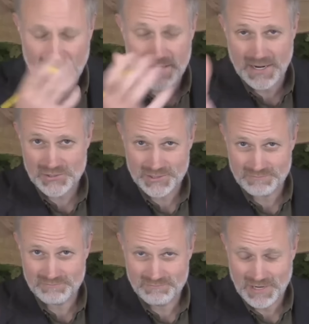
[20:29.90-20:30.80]
and
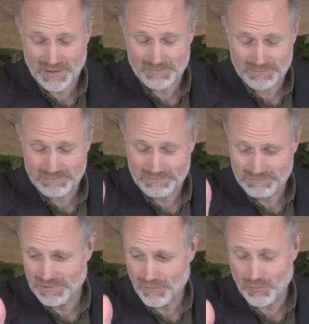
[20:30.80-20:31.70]
actually,
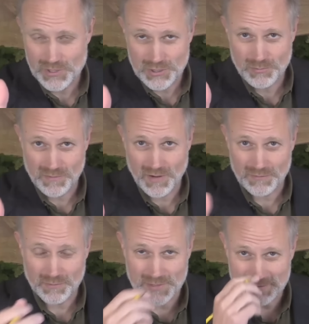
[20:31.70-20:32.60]
before we do move
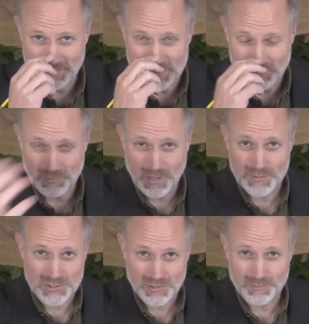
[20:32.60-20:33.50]
on from this, Lance, we
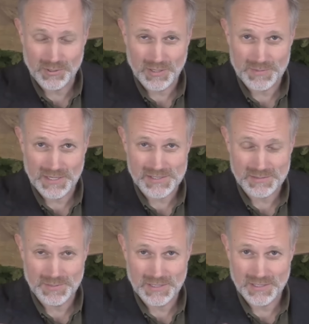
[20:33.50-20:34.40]
probably should pull up the
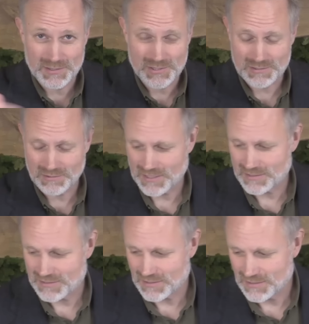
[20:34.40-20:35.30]
S&P and just
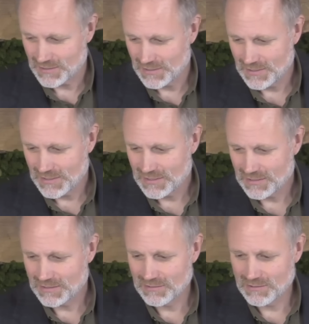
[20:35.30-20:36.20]
look at
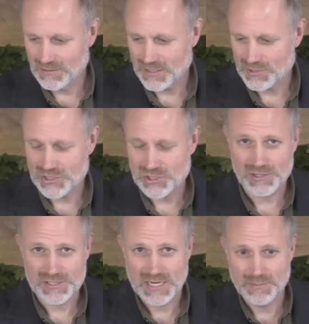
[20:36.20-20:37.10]
what the
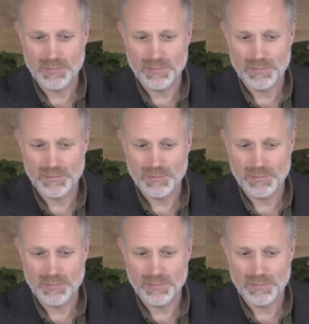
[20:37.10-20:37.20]
charts say.